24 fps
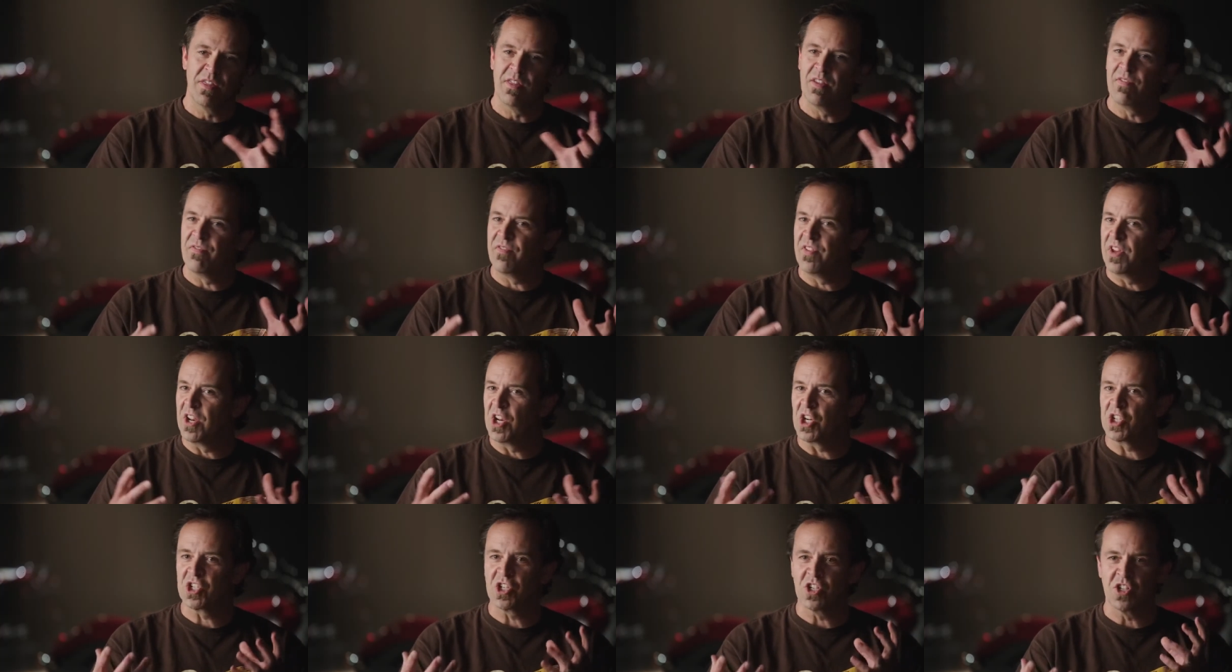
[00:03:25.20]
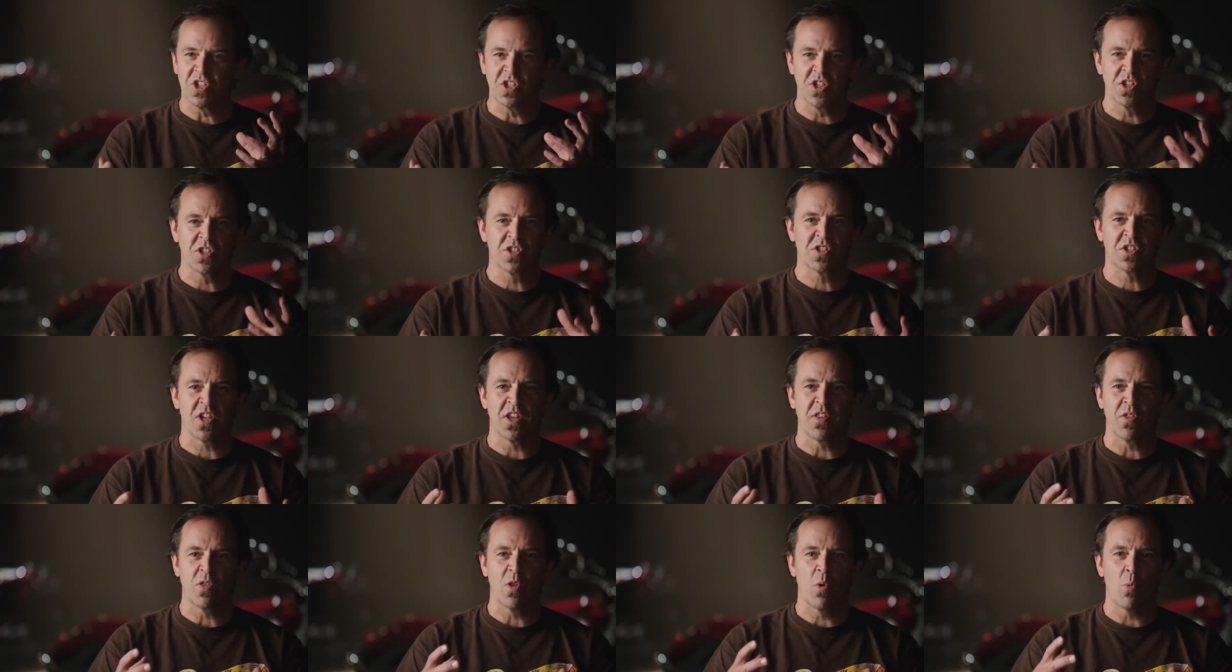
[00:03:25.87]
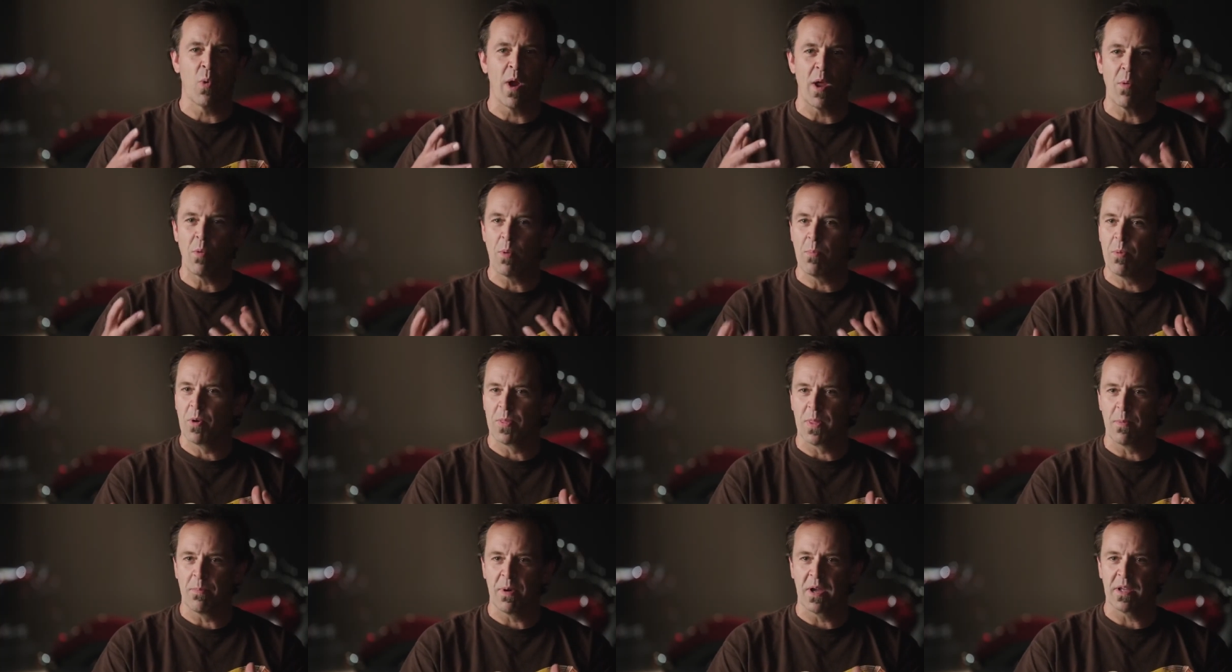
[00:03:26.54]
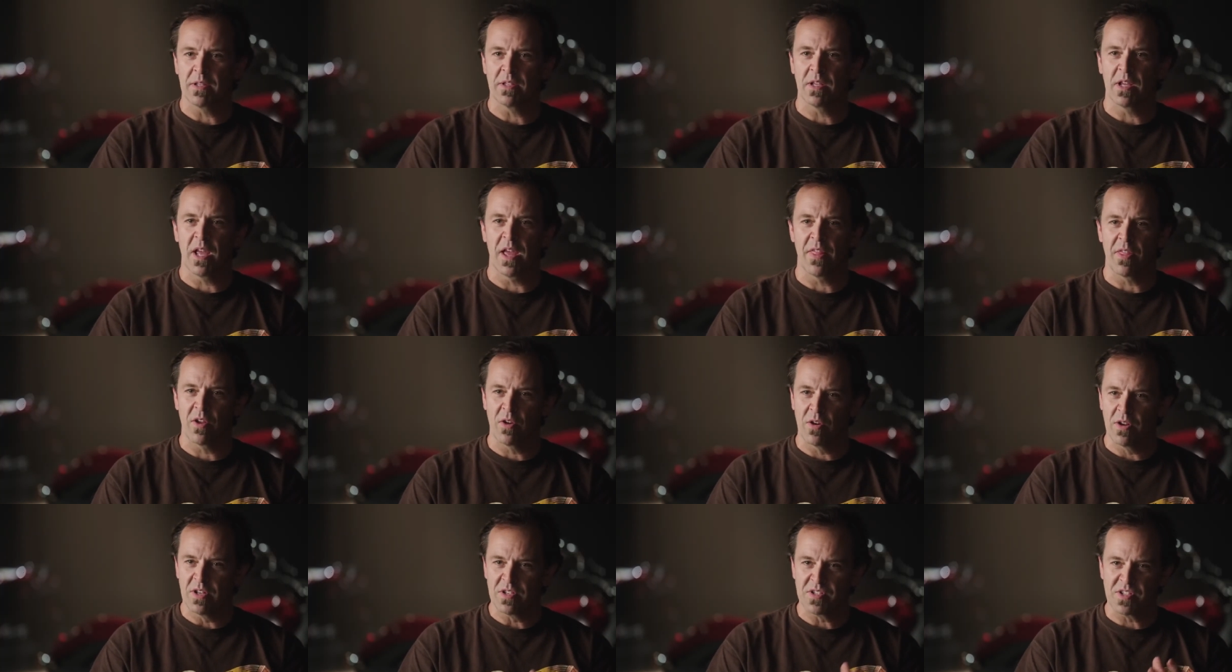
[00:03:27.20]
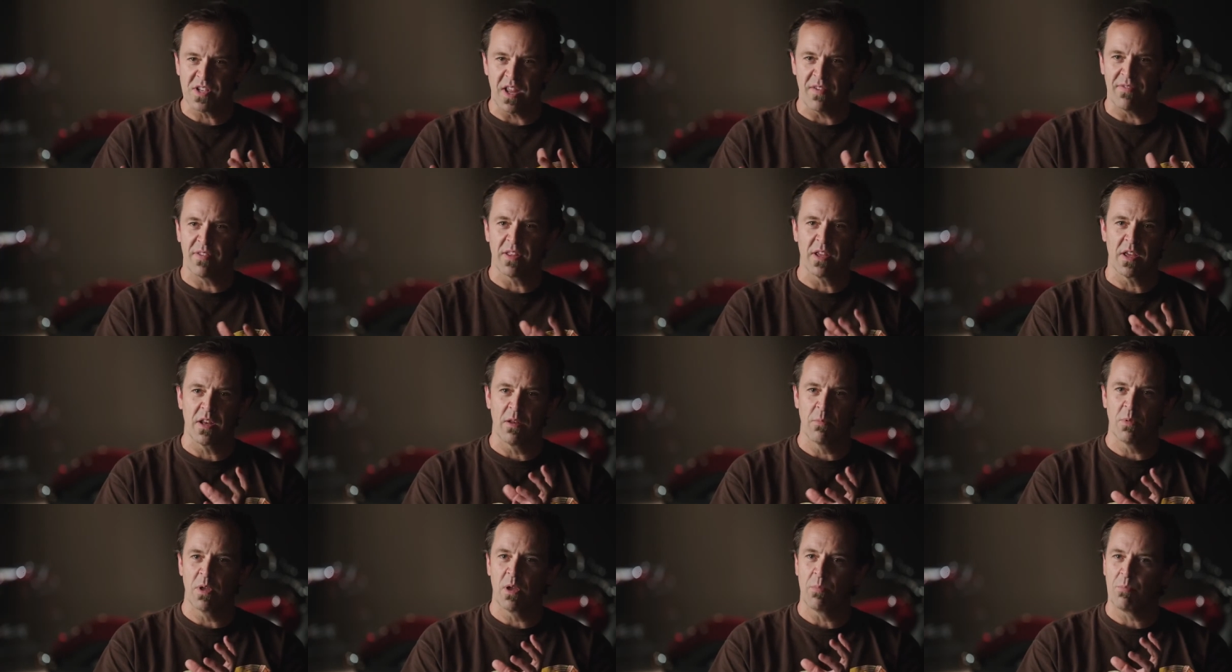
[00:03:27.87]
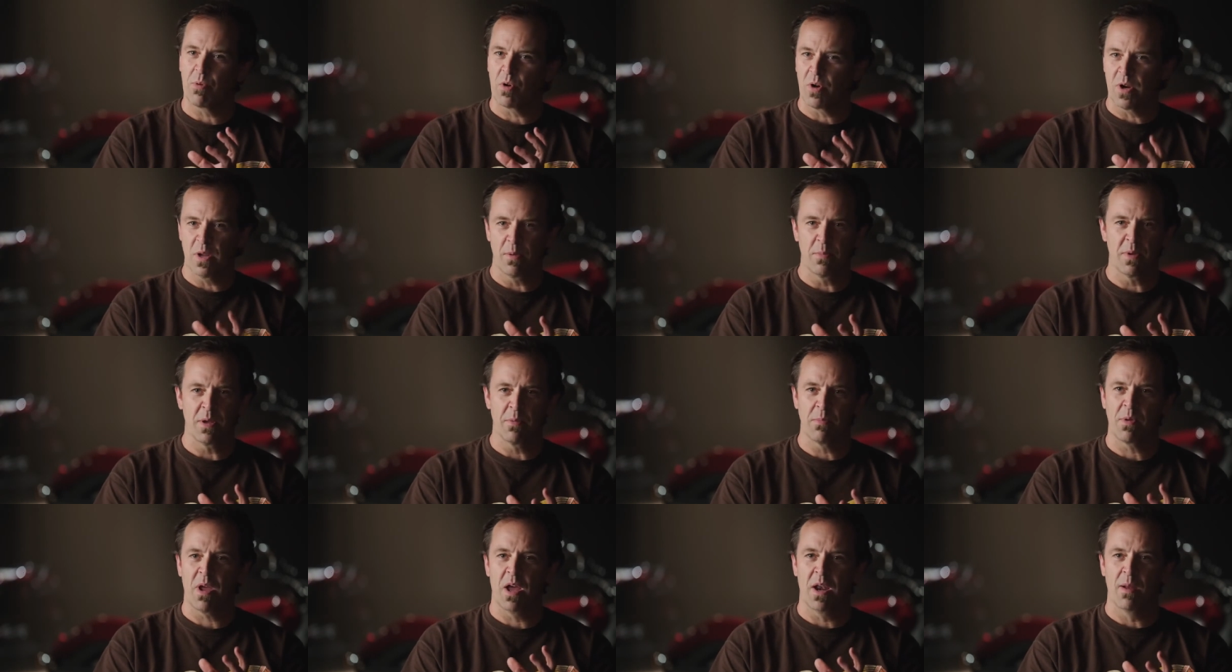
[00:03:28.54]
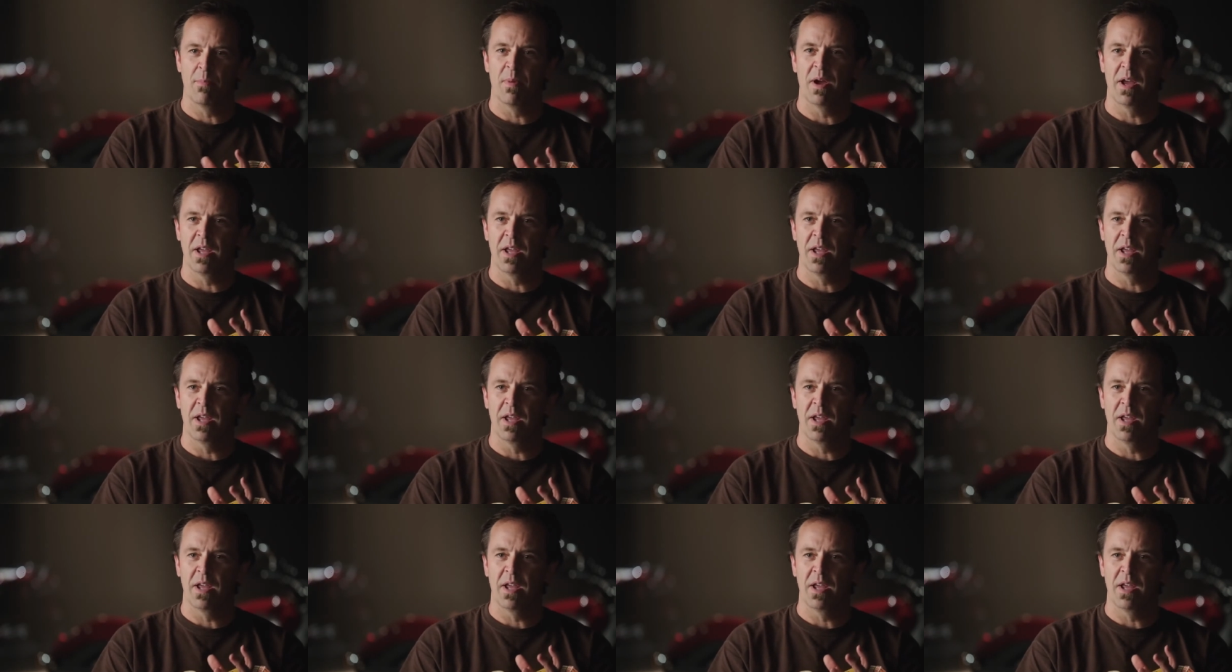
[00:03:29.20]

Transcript: The finishes and the way we put the bike together, and it's definitely going to be a premium kind of